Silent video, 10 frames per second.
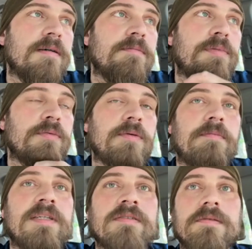But we
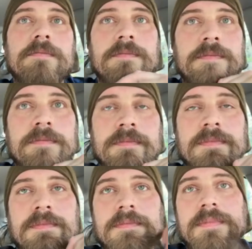miss him.
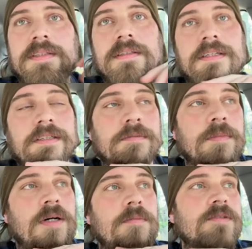And like his
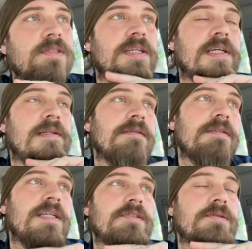mom was saying, and
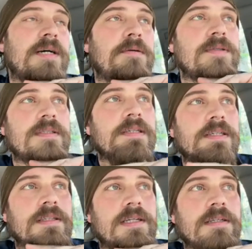that's what I was
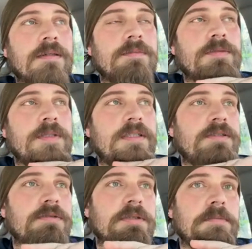thinking, like, come to me in a
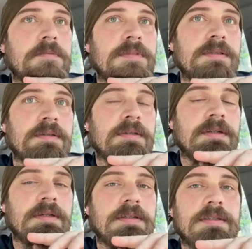dream.
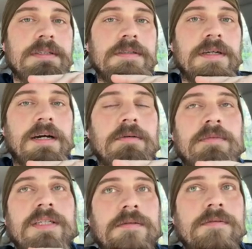How
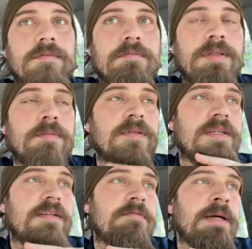many people that
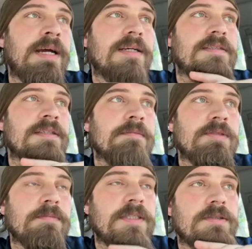have passed come to
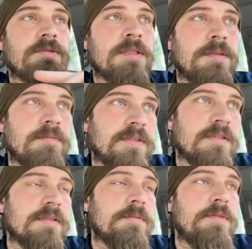me in dreams to
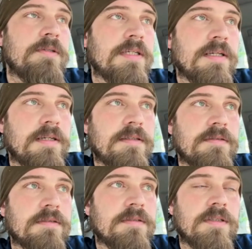communicate
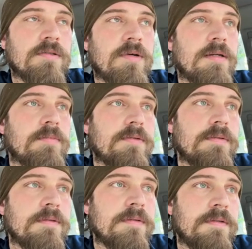is incredible.
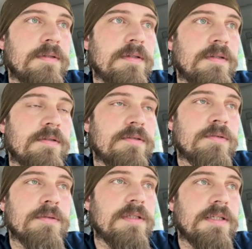It
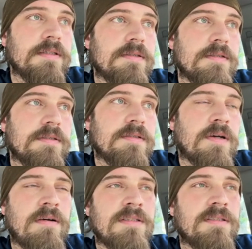truly is. It's
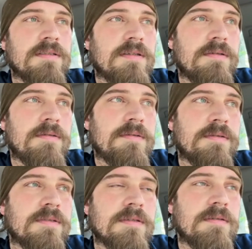haunting though. And
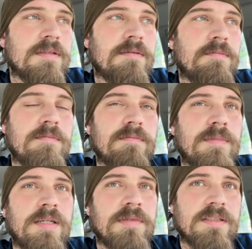so it
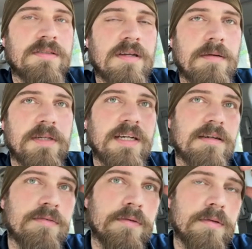made me insomniac
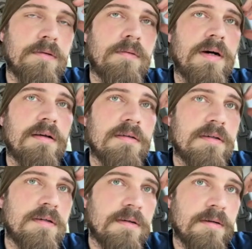for a little while.
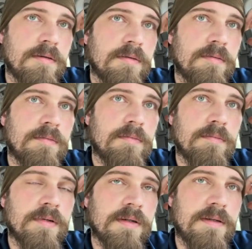
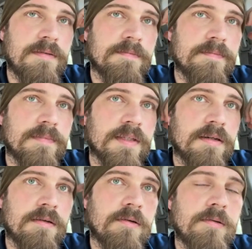But I
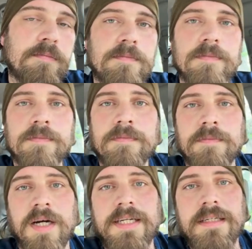hope,
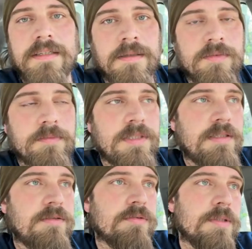Mikey, come to me in
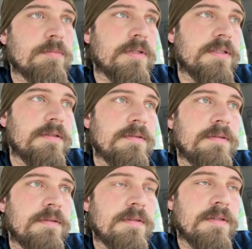a dream, brother.
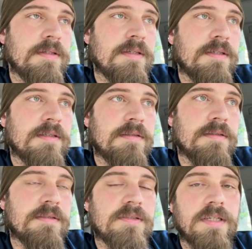
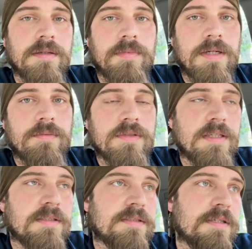Let's say goodbye one
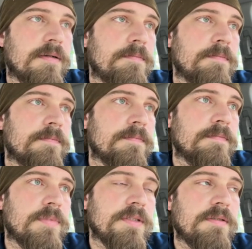last time,
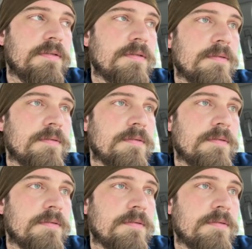please.